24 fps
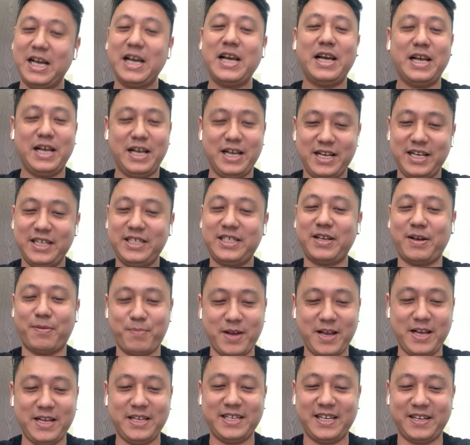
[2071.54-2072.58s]
It's
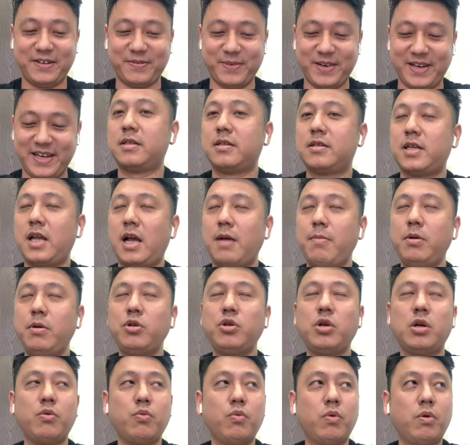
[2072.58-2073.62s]
amazing, man.
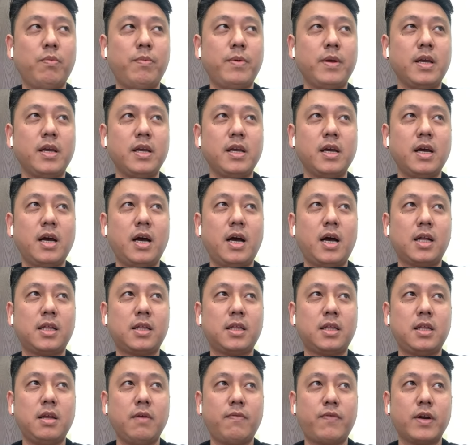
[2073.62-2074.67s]
Cybertruck will be a
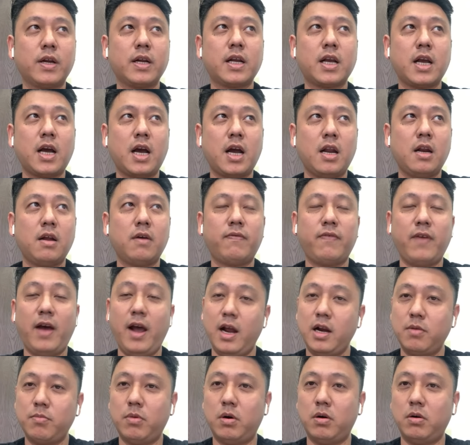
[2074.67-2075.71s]
different kind of
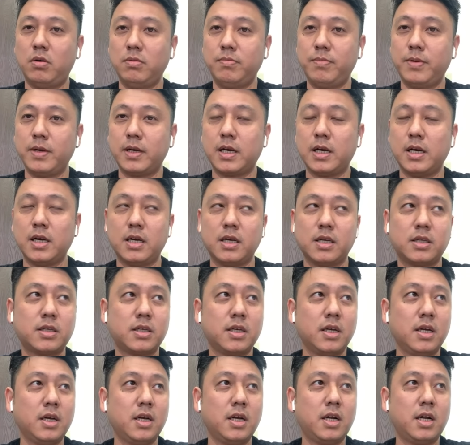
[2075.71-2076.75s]
animal because
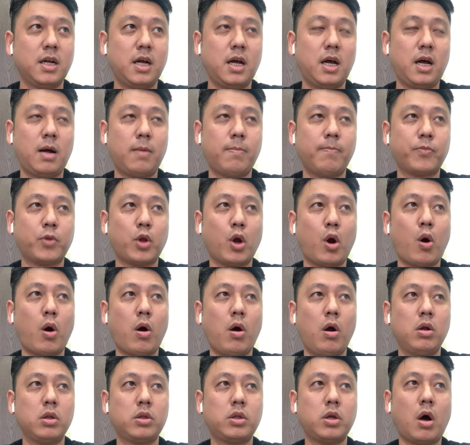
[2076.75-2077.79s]

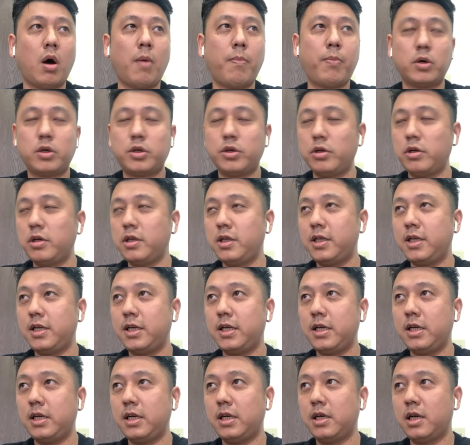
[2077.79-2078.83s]
the
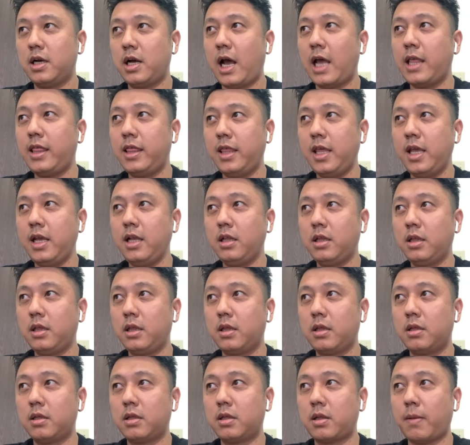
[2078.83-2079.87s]
opportunity. I think
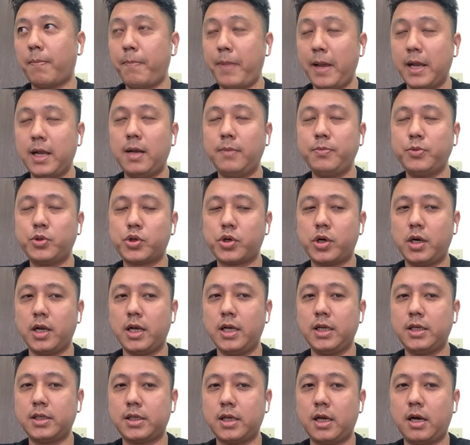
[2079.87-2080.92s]
the pickup truck
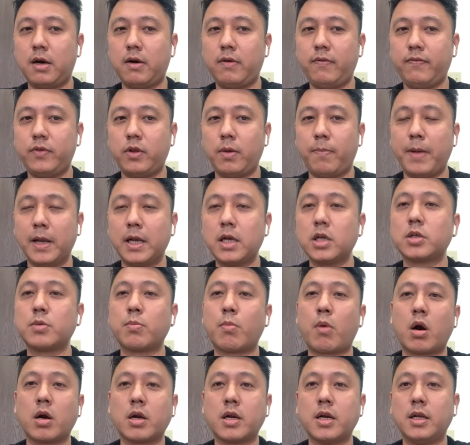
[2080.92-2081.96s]
itself, the biggest
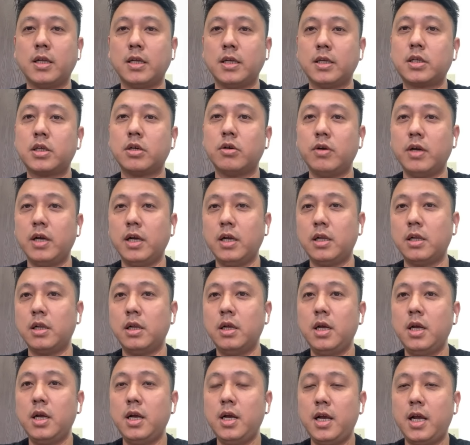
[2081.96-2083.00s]
market is still in
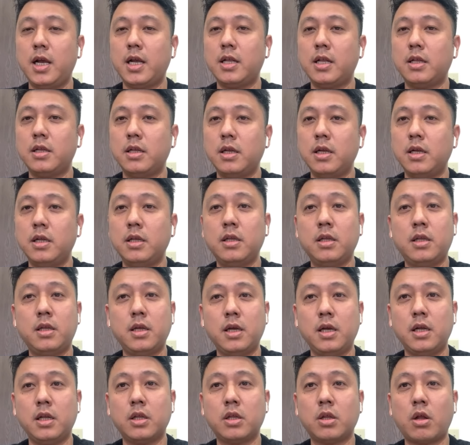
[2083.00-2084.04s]

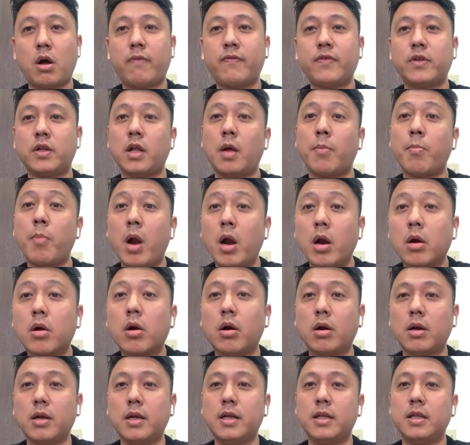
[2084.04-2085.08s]
the Northern America,
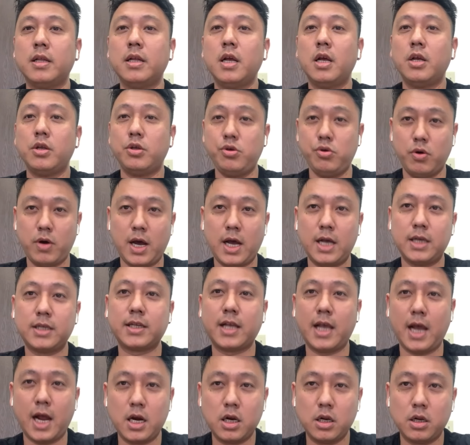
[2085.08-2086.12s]
in US,
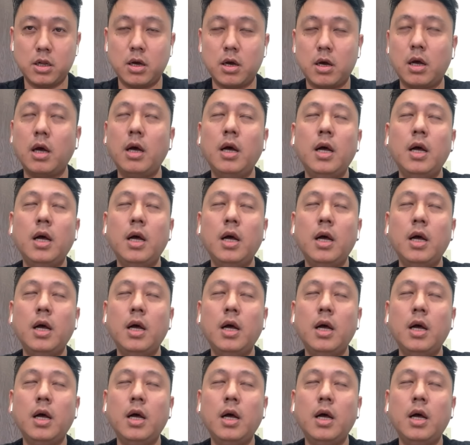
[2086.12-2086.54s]
Canada,